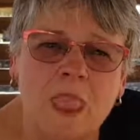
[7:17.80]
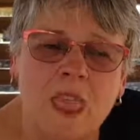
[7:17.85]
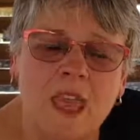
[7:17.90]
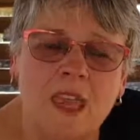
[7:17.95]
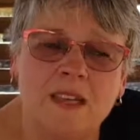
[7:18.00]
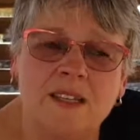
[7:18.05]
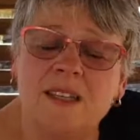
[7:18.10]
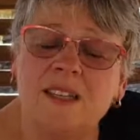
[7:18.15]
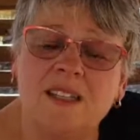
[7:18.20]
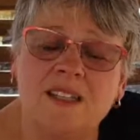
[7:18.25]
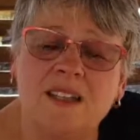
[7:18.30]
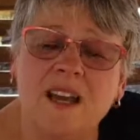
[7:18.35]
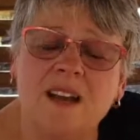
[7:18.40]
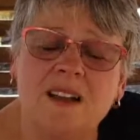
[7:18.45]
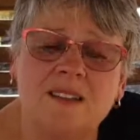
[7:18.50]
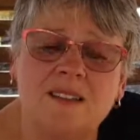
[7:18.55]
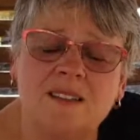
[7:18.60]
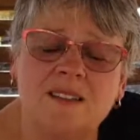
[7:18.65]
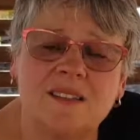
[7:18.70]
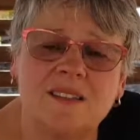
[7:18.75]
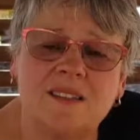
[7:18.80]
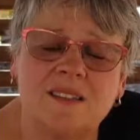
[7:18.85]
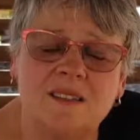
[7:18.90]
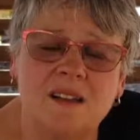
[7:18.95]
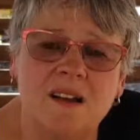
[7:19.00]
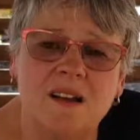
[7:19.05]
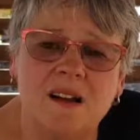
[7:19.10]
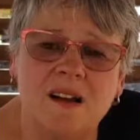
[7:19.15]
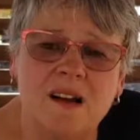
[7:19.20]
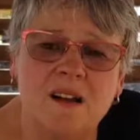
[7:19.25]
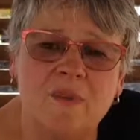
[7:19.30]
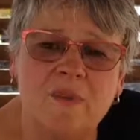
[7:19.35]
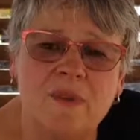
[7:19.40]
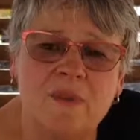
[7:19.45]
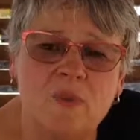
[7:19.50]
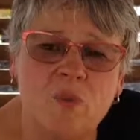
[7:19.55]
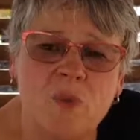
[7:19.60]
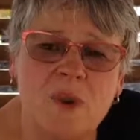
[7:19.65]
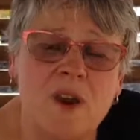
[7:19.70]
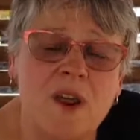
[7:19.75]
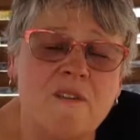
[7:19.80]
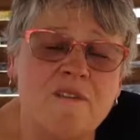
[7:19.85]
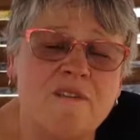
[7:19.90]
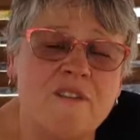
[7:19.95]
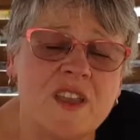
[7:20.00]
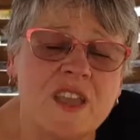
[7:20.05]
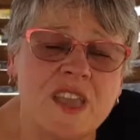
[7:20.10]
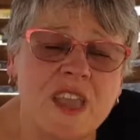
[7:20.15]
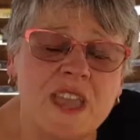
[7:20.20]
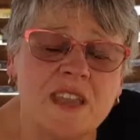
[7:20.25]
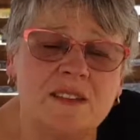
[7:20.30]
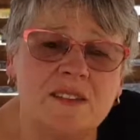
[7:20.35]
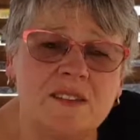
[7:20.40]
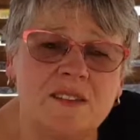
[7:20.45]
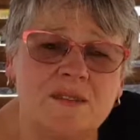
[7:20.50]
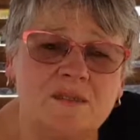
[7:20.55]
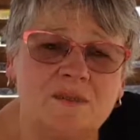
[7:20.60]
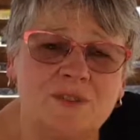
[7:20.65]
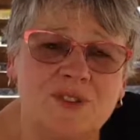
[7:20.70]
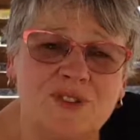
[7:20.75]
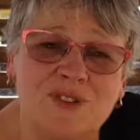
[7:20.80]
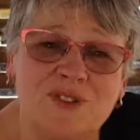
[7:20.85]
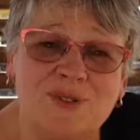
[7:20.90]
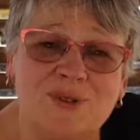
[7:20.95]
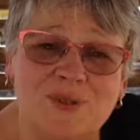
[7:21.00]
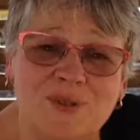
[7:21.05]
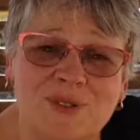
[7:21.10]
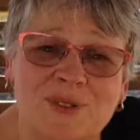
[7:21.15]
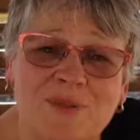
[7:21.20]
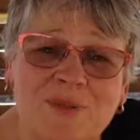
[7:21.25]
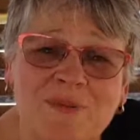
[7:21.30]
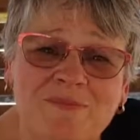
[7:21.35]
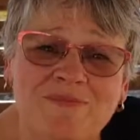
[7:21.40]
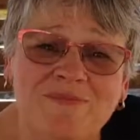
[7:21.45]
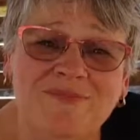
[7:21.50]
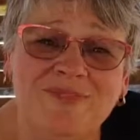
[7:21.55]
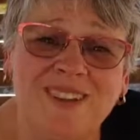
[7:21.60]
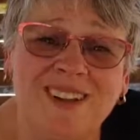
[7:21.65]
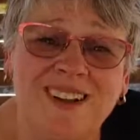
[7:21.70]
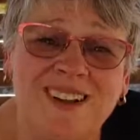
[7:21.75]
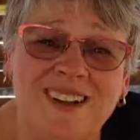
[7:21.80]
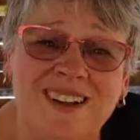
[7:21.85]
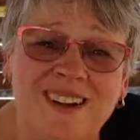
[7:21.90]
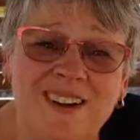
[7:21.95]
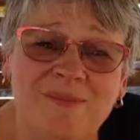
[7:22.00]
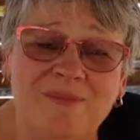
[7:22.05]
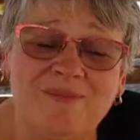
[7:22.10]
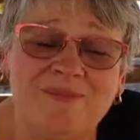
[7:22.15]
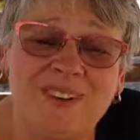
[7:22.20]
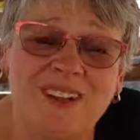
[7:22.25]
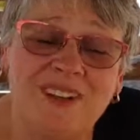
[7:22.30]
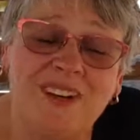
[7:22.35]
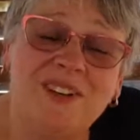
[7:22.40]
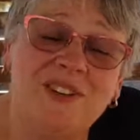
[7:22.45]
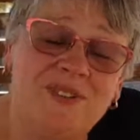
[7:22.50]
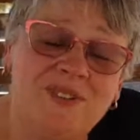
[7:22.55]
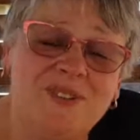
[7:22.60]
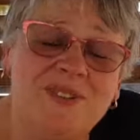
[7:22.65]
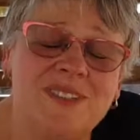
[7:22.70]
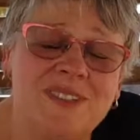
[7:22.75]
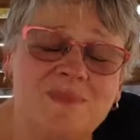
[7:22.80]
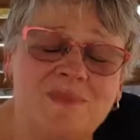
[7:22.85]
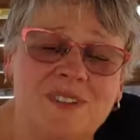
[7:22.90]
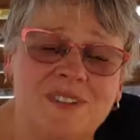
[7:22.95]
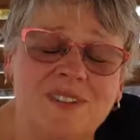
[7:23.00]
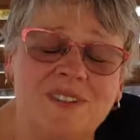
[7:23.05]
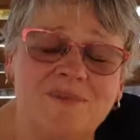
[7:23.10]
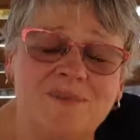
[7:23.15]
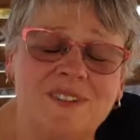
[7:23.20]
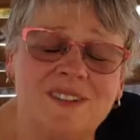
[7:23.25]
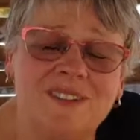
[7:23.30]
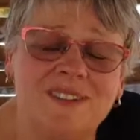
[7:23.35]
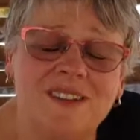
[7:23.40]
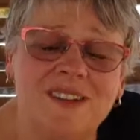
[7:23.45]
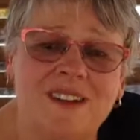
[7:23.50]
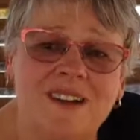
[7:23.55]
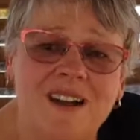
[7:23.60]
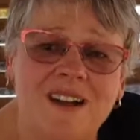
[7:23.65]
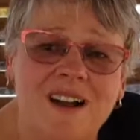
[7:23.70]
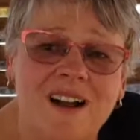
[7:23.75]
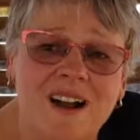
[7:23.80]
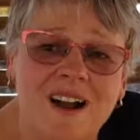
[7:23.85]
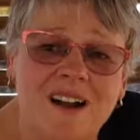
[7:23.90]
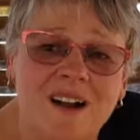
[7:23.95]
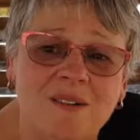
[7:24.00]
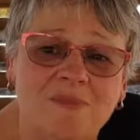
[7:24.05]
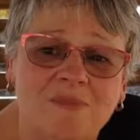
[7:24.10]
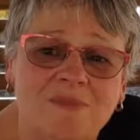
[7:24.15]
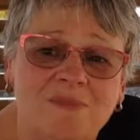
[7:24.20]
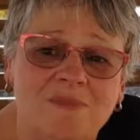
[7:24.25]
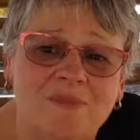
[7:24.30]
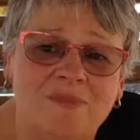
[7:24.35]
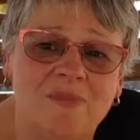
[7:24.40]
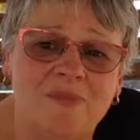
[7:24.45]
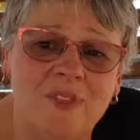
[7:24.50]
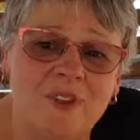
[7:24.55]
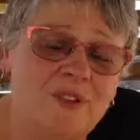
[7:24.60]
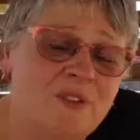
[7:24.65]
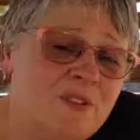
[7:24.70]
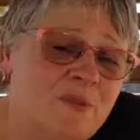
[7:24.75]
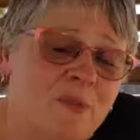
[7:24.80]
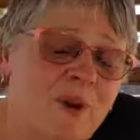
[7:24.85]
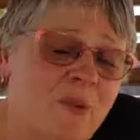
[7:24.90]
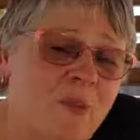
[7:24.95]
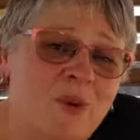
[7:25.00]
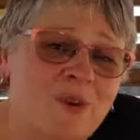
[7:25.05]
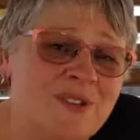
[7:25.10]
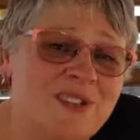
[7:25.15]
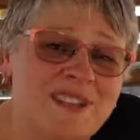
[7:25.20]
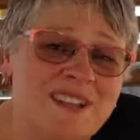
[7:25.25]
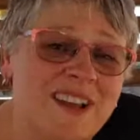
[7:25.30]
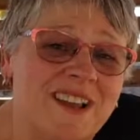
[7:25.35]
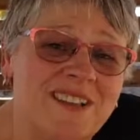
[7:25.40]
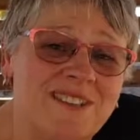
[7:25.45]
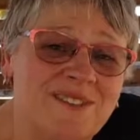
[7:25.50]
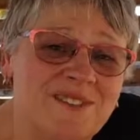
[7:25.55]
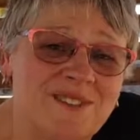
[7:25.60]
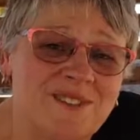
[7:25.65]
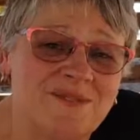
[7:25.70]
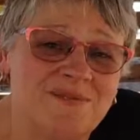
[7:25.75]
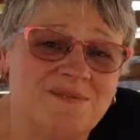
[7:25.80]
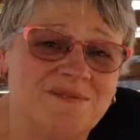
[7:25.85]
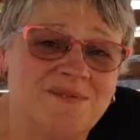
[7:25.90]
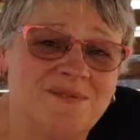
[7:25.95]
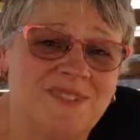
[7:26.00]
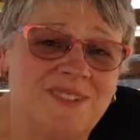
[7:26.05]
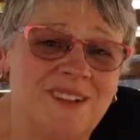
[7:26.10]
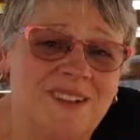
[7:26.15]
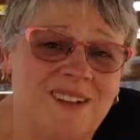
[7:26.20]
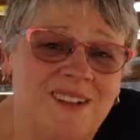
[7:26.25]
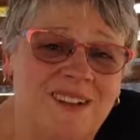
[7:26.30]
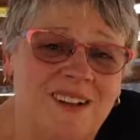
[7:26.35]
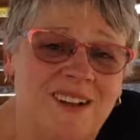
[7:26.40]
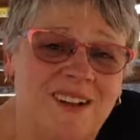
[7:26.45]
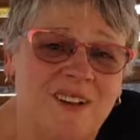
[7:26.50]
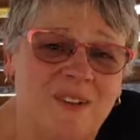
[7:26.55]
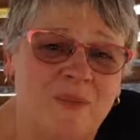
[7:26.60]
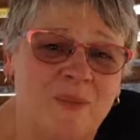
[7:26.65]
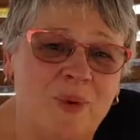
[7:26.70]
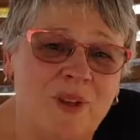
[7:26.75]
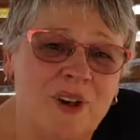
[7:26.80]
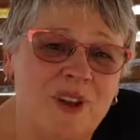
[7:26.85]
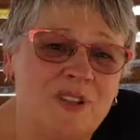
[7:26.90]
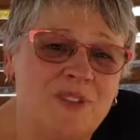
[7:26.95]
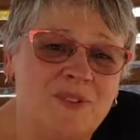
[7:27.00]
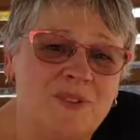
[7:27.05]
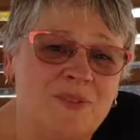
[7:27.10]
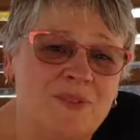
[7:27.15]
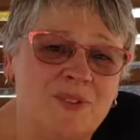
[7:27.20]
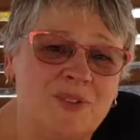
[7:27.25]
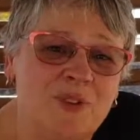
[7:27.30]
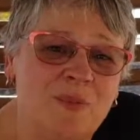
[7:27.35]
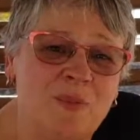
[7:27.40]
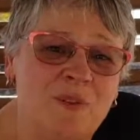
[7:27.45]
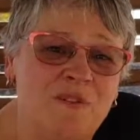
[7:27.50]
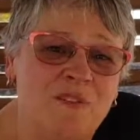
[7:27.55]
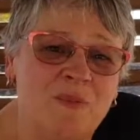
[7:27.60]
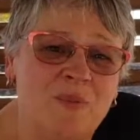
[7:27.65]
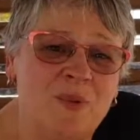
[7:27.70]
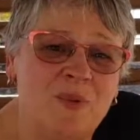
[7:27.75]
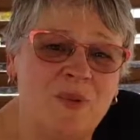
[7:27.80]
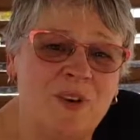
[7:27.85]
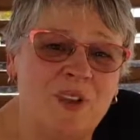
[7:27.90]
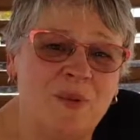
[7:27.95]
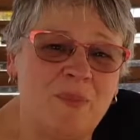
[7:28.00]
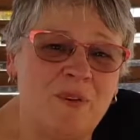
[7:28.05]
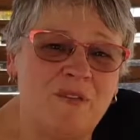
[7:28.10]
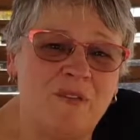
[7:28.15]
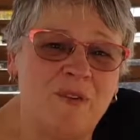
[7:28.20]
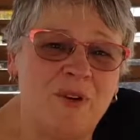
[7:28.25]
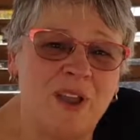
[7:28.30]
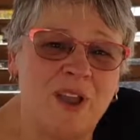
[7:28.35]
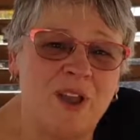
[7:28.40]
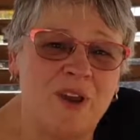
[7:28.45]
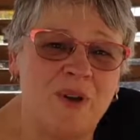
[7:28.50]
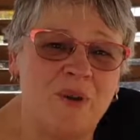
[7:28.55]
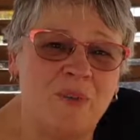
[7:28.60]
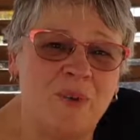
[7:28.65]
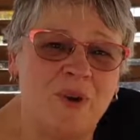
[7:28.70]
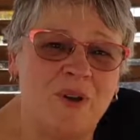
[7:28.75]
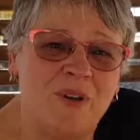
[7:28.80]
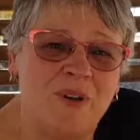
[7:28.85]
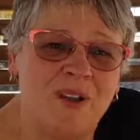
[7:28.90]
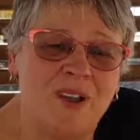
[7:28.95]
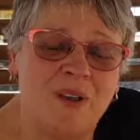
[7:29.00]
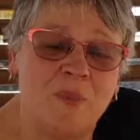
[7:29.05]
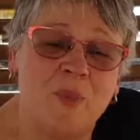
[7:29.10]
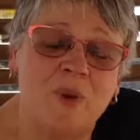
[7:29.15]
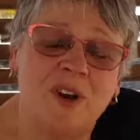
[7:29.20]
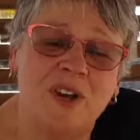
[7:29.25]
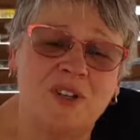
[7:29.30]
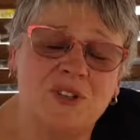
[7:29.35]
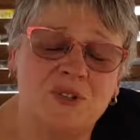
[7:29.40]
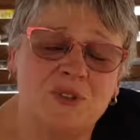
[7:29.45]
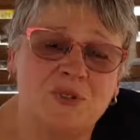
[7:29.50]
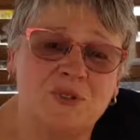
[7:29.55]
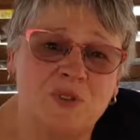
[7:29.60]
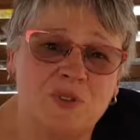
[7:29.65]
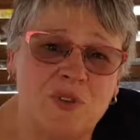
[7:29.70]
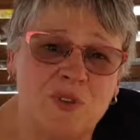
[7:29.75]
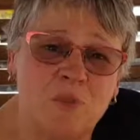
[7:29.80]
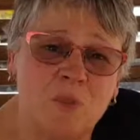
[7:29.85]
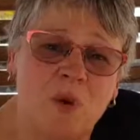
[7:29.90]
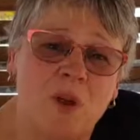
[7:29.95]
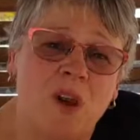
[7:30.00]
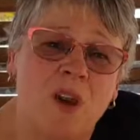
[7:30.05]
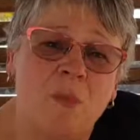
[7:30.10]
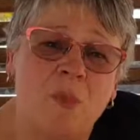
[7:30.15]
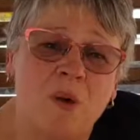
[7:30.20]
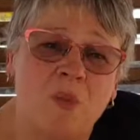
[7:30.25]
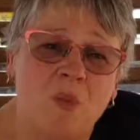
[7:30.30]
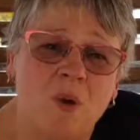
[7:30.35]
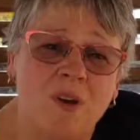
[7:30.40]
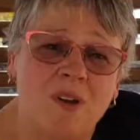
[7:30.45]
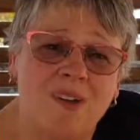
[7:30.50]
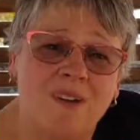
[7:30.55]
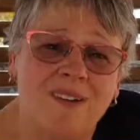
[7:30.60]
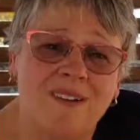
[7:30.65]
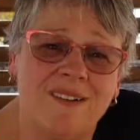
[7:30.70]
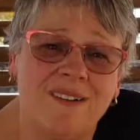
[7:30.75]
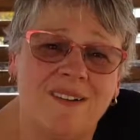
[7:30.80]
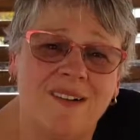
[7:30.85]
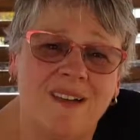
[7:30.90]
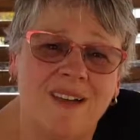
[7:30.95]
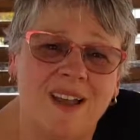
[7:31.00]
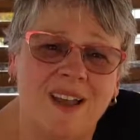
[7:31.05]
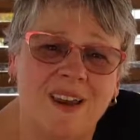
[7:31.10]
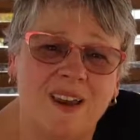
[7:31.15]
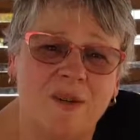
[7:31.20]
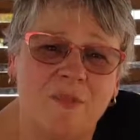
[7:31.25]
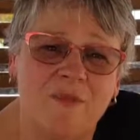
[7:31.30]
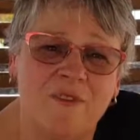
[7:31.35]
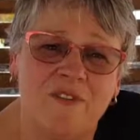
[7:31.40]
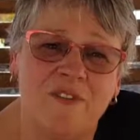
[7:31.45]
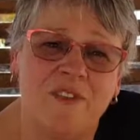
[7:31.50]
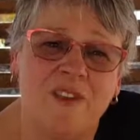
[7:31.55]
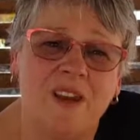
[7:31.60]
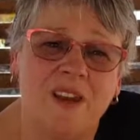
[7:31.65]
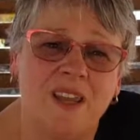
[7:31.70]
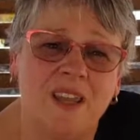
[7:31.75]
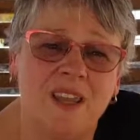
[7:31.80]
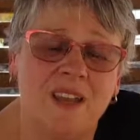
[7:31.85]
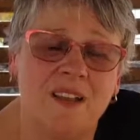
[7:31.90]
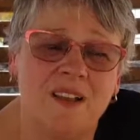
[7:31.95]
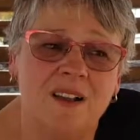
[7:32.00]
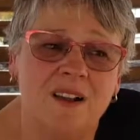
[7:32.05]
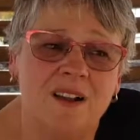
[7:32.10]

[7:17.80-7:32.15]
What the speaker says: And he does. When I forget to talk to him, and I do sometimes, those are my worst days. When I talk to him of a morning before I go to work, and when I talk to him while I'm at work and I'm feeling